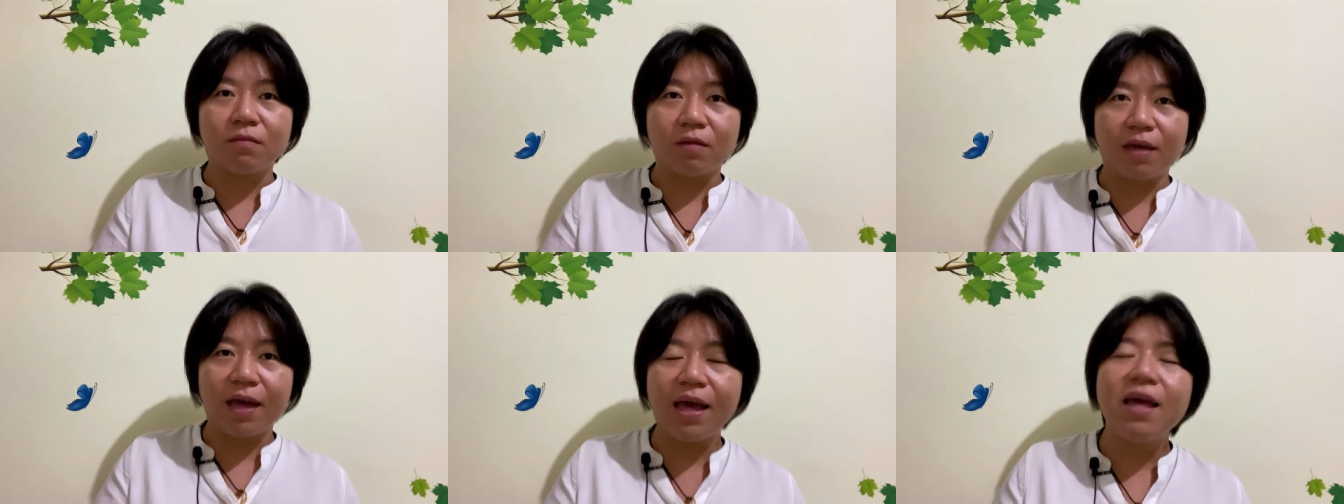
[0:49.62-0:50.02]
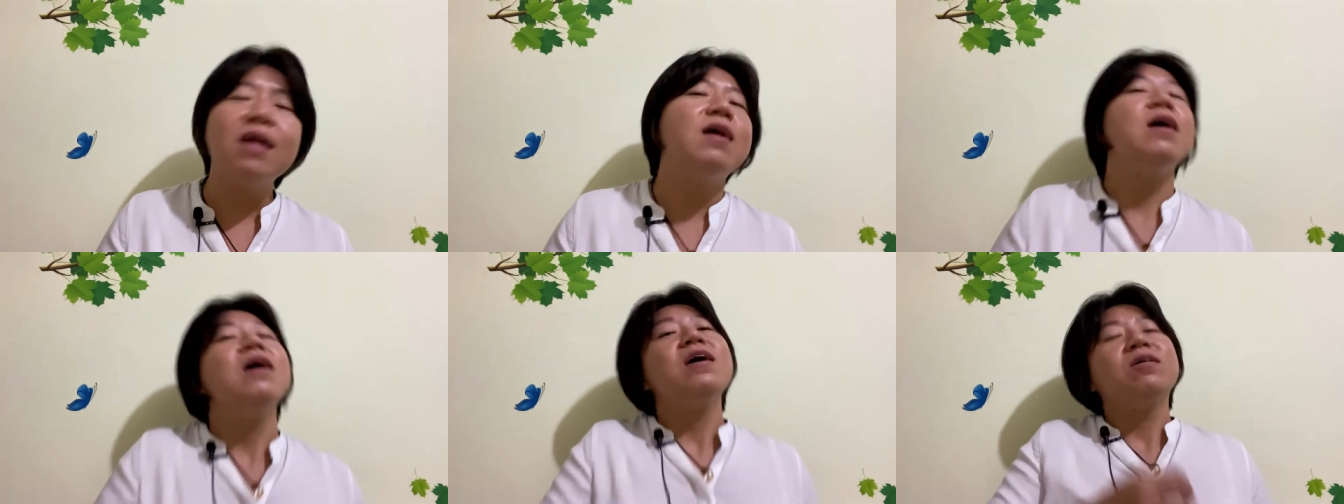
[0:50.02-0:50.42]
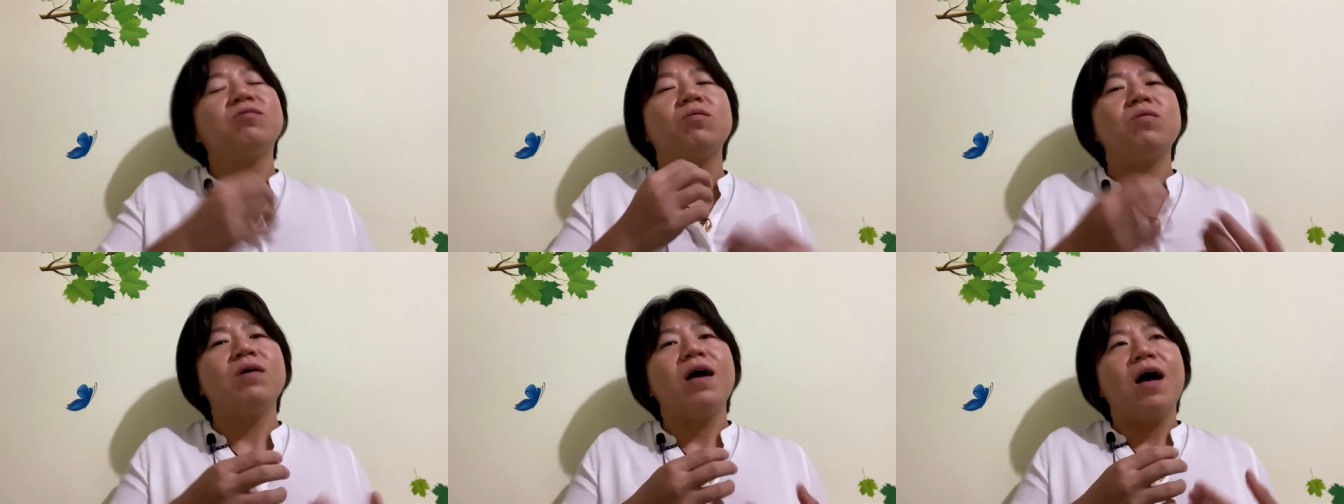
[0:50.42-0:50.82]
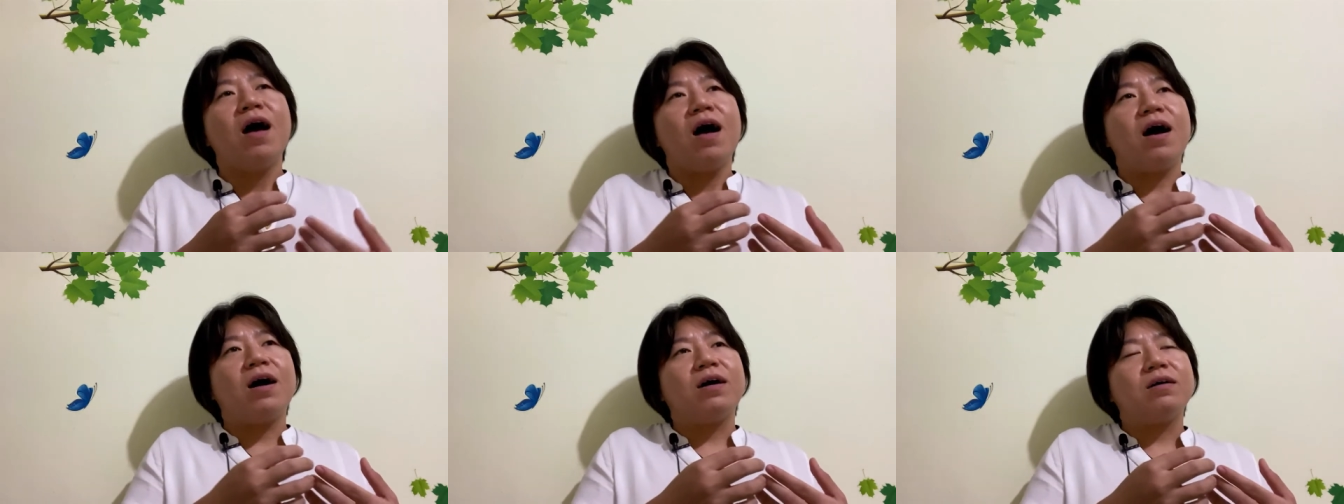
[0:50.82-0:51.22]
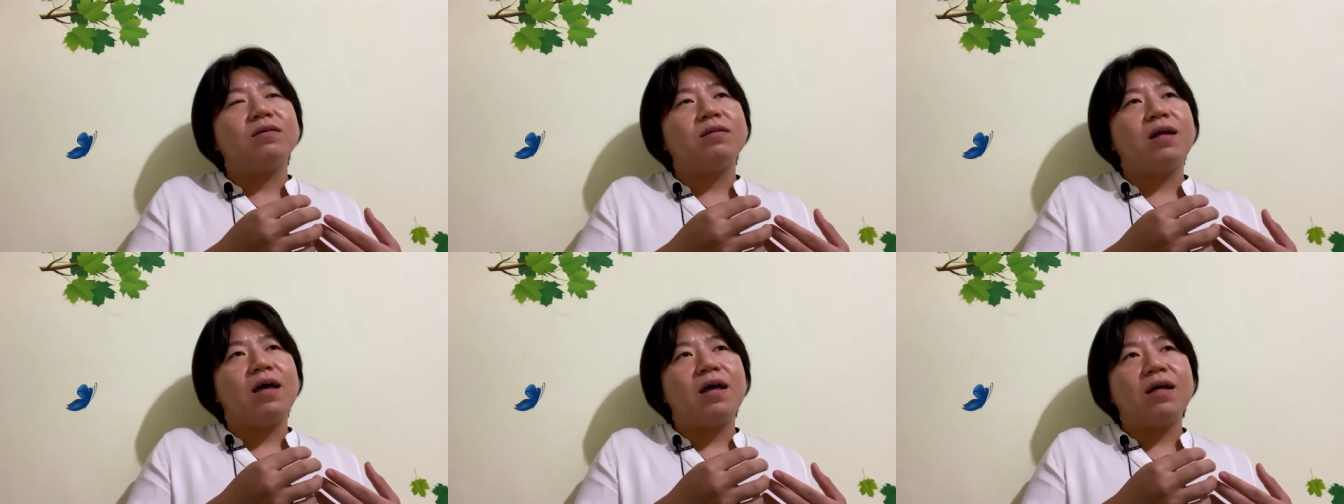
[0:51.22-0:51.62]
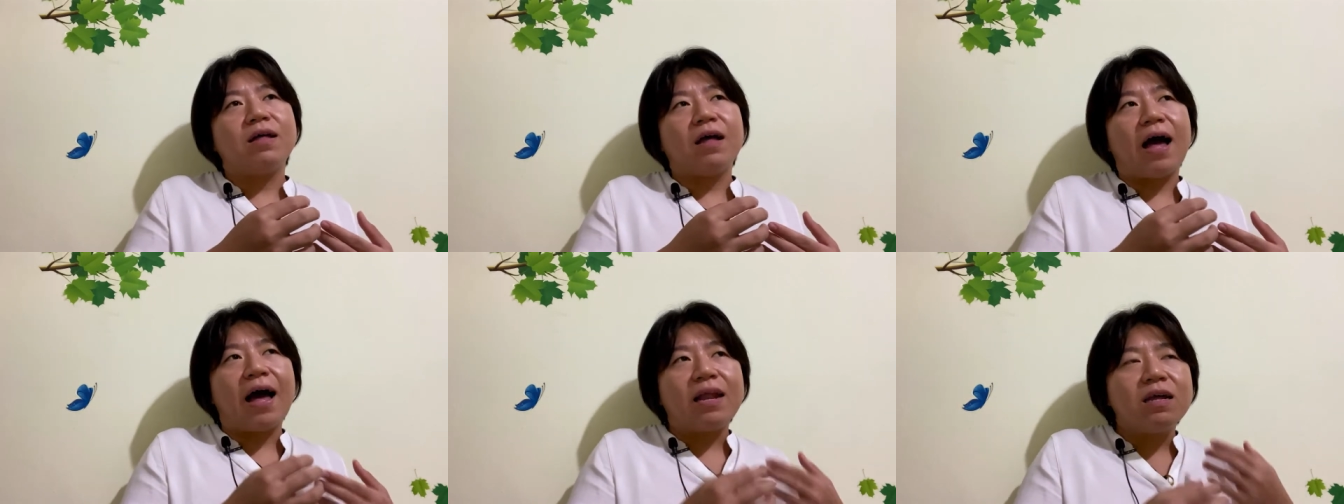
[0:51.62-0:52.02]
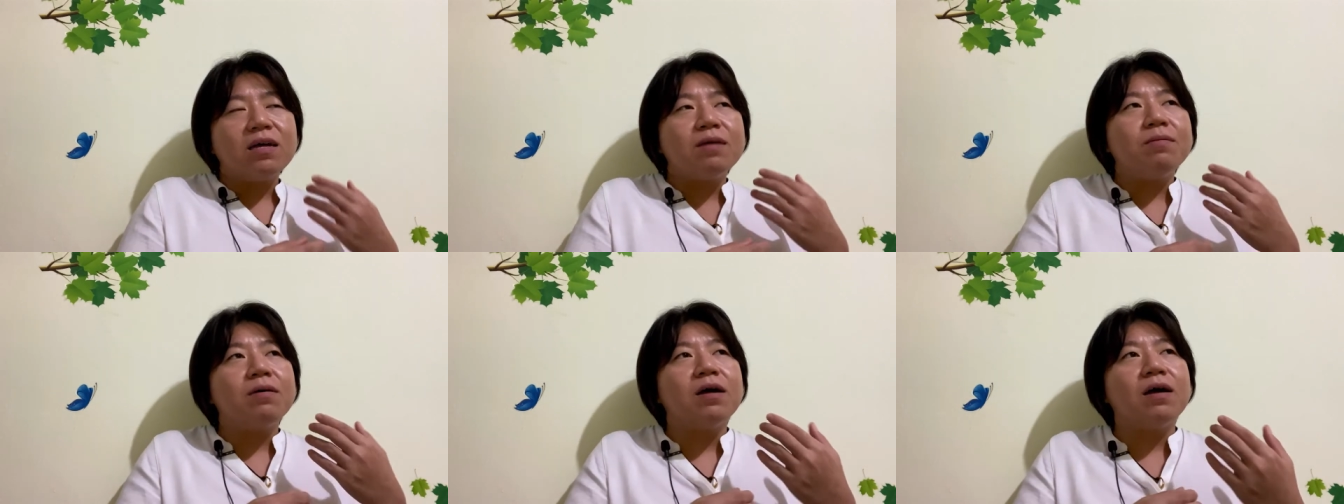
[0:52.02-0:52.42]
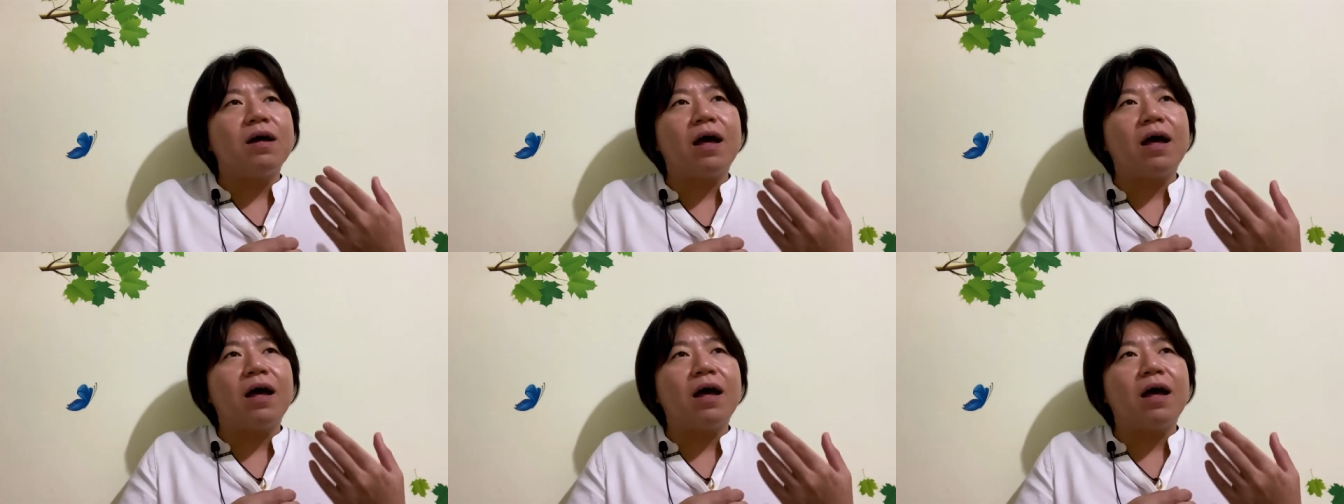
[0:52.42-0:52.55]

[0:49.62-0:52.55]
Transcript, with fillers: Okay, so uh, other